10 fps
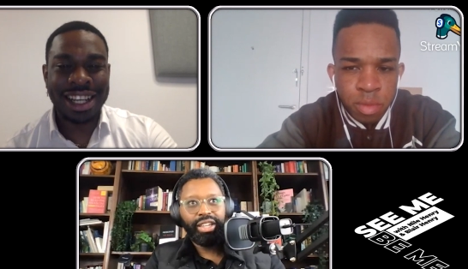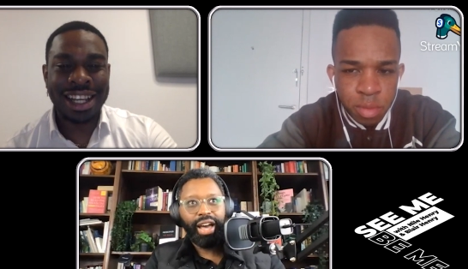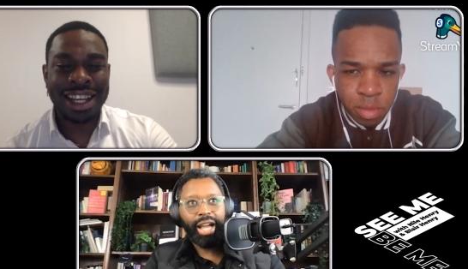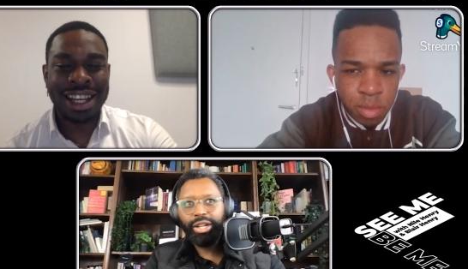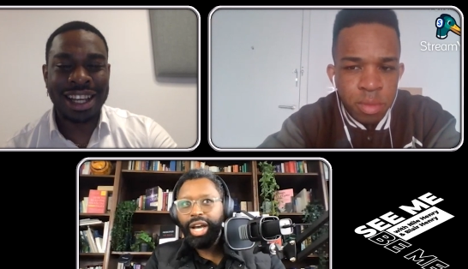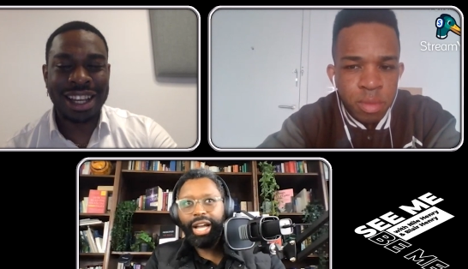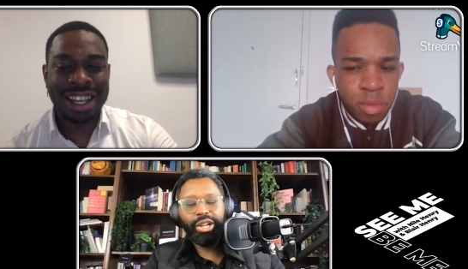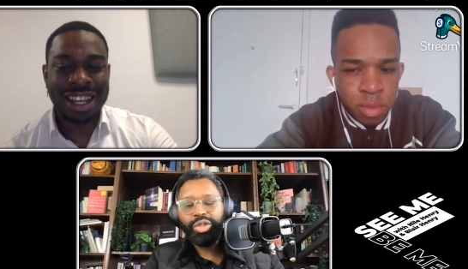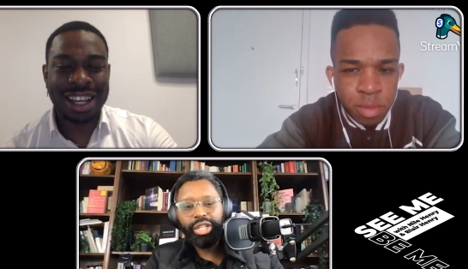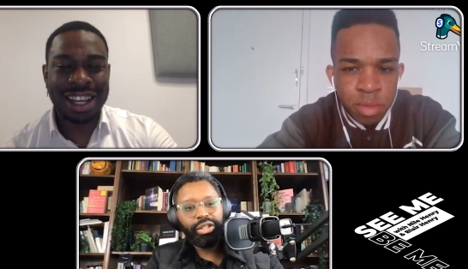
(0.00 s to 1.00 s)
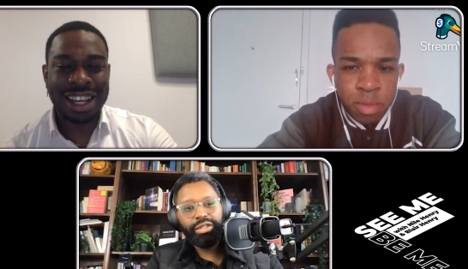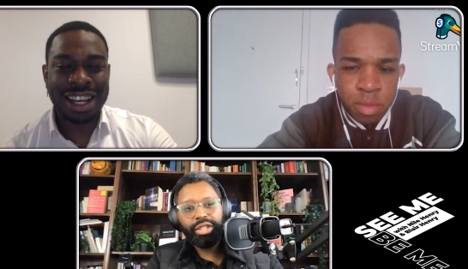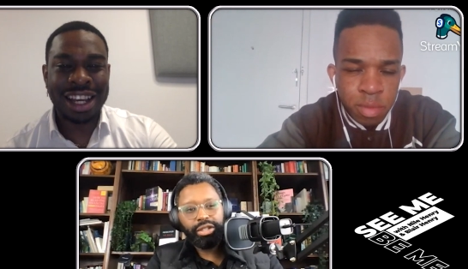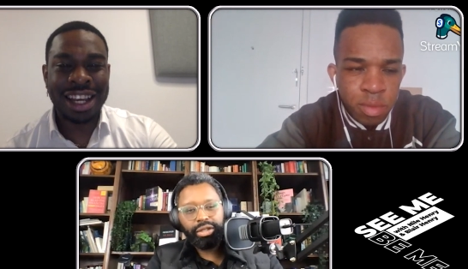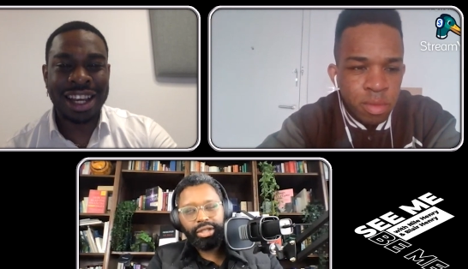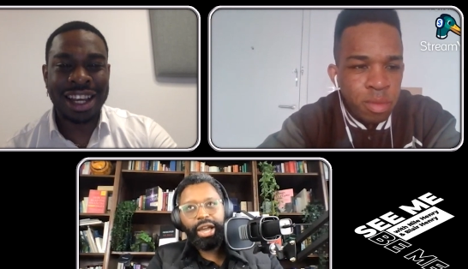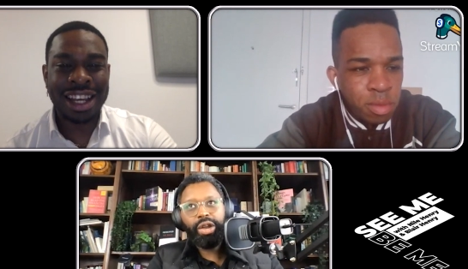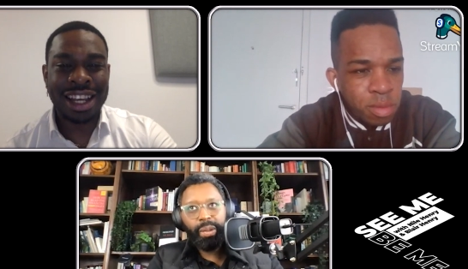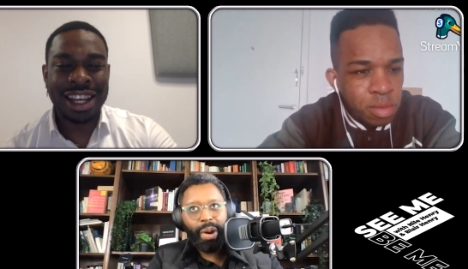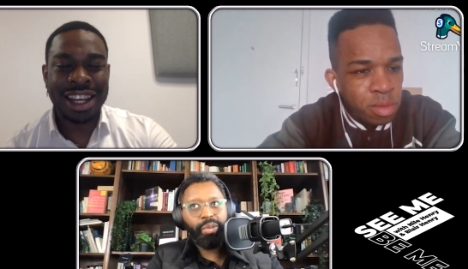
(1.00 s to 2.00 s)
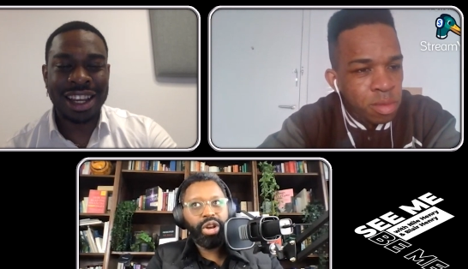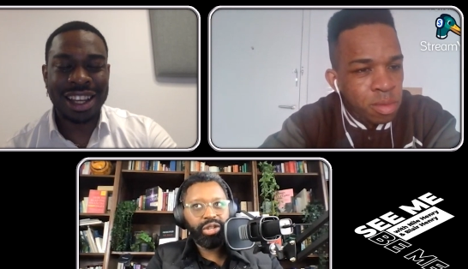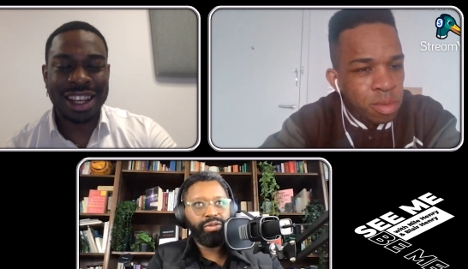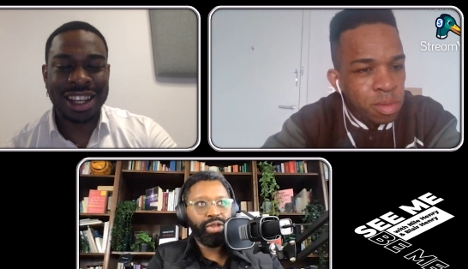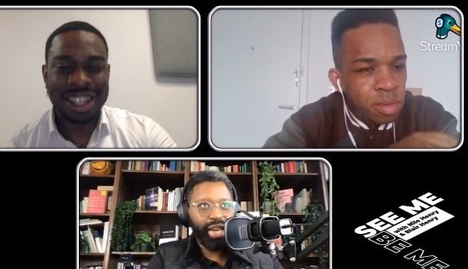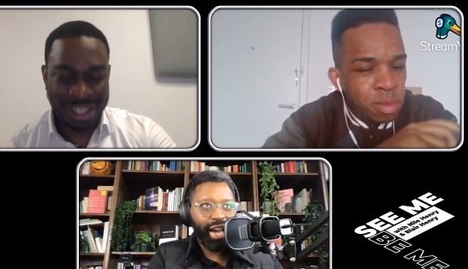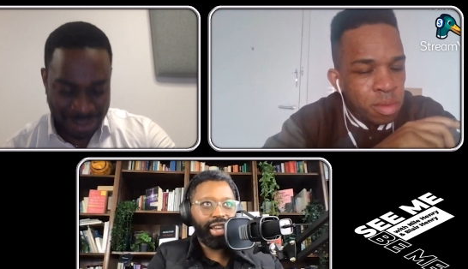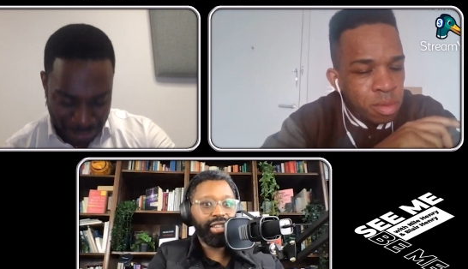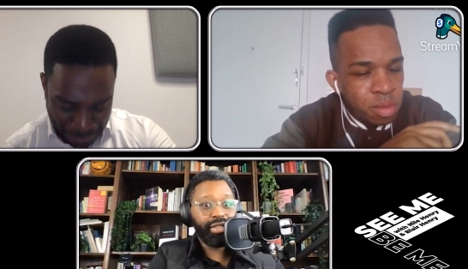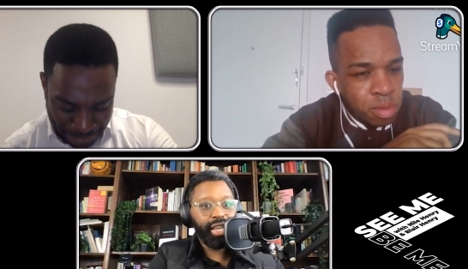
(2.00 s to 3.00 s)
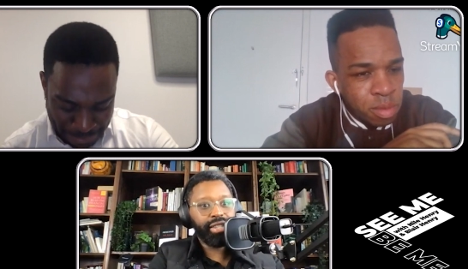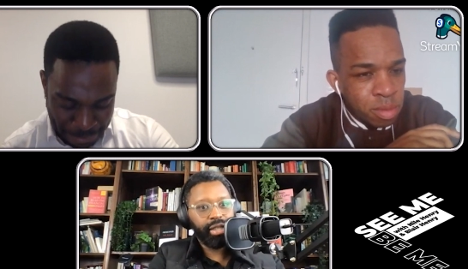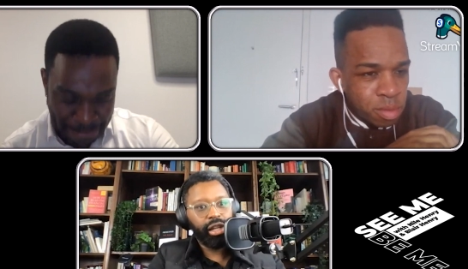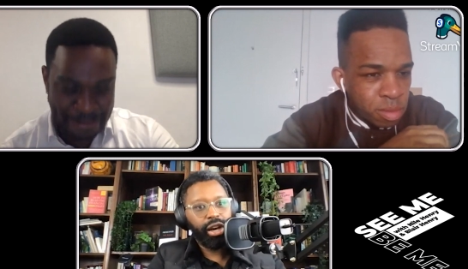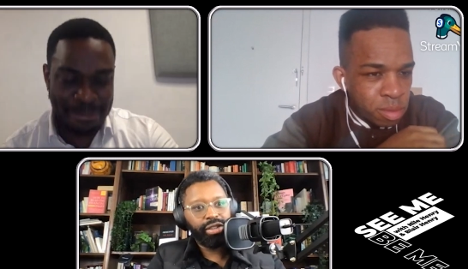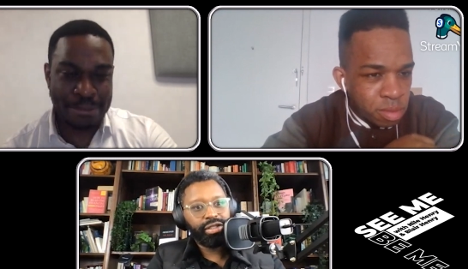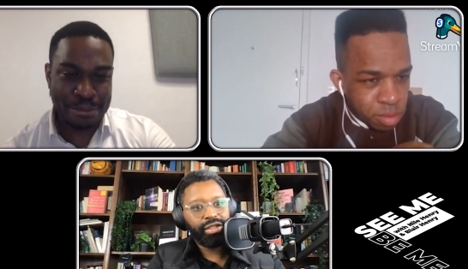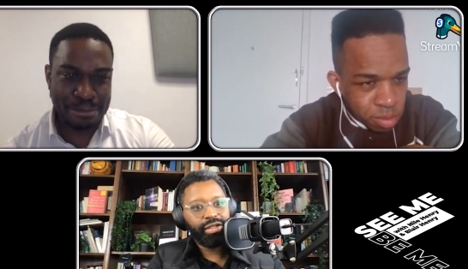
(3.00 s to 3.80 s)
Speaker 1: I don't I don't think that the only preparation for that is is the loss.